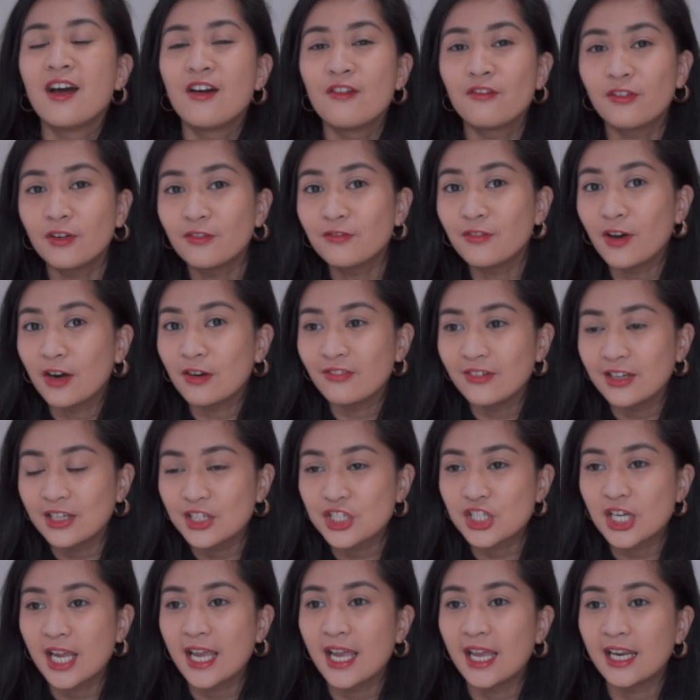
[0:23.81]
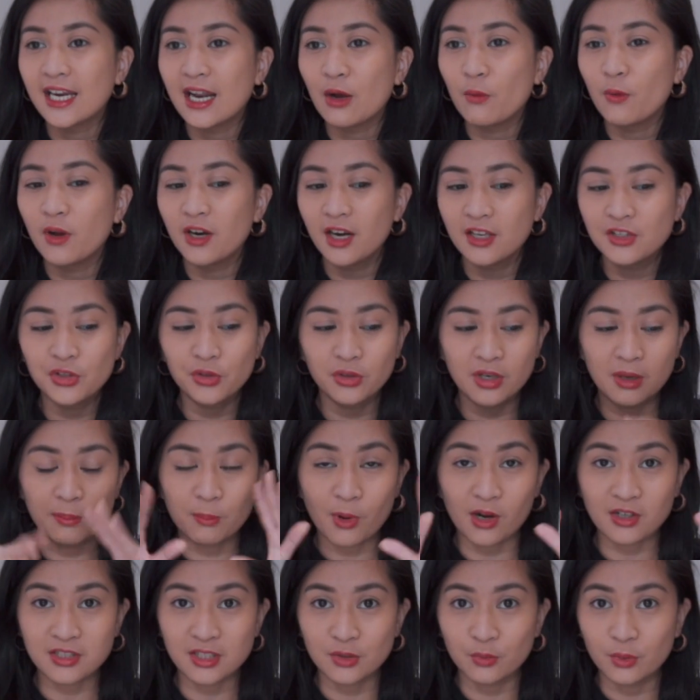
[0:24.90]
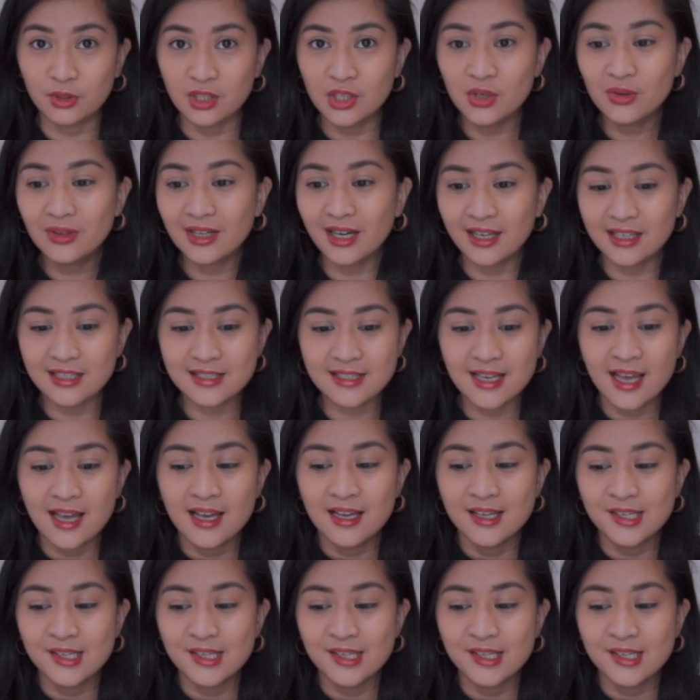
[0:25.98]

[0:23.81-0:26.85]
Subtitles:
from Farfetch, and I wanted to do the unboxing with you guys.